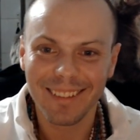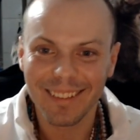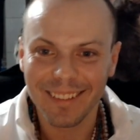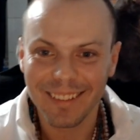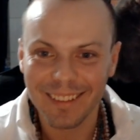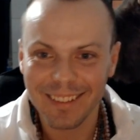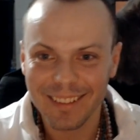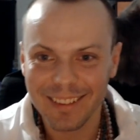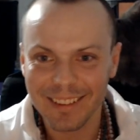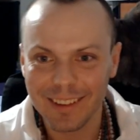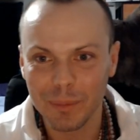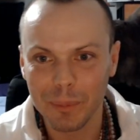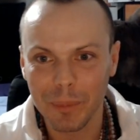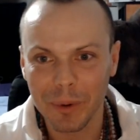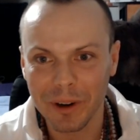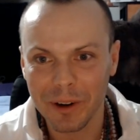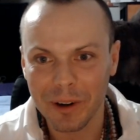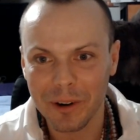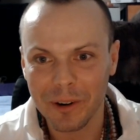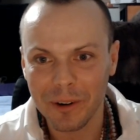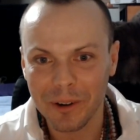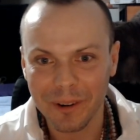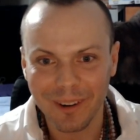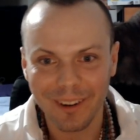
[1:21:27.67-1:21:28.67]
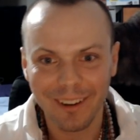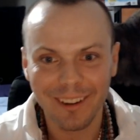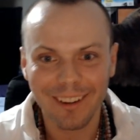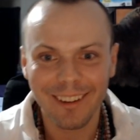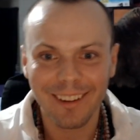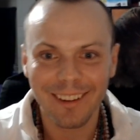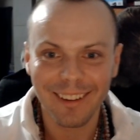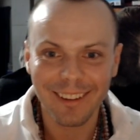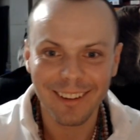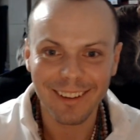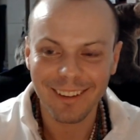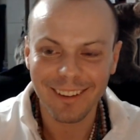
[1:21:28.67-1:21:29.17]
She's pretty cool, eh?
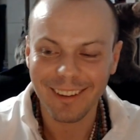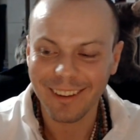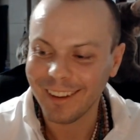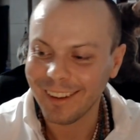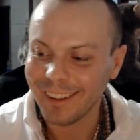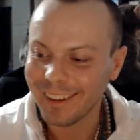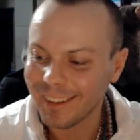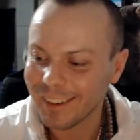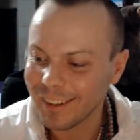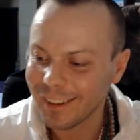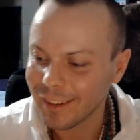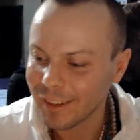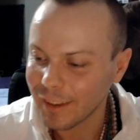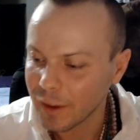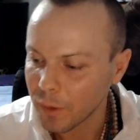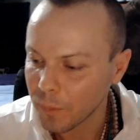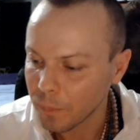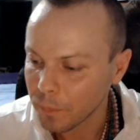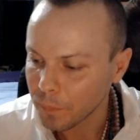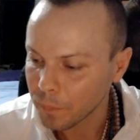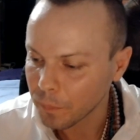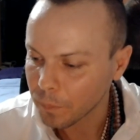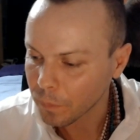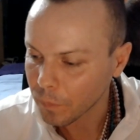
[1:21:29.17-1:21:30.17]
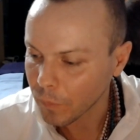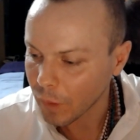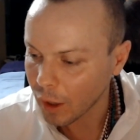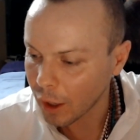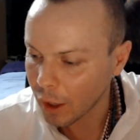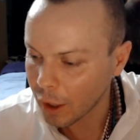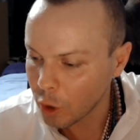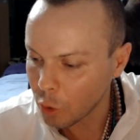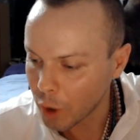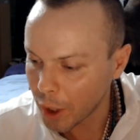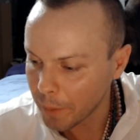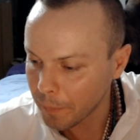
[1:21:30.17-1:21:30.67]
Yeah.
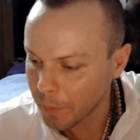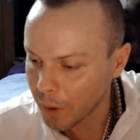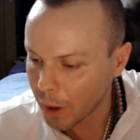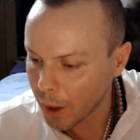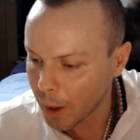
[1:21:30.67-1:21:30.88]
Anyway,